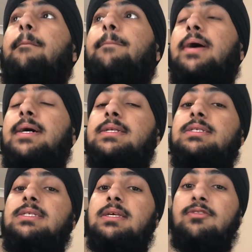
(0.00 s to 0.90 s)

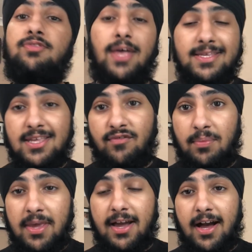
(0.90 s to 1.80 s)
but that's it for
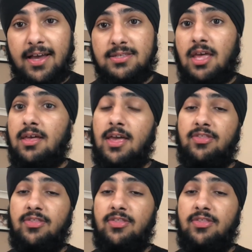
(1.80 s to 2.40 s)
me guys hit the